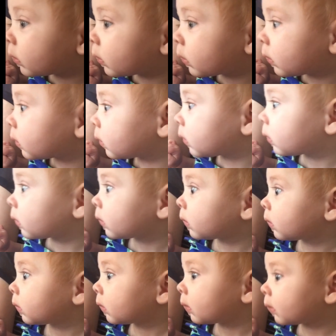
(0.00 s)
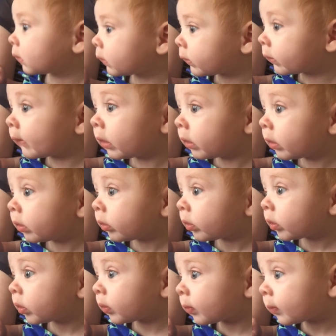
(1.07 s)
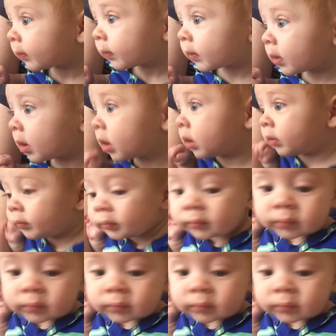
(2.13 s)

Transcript: Look at that hair of his. It's a disaster.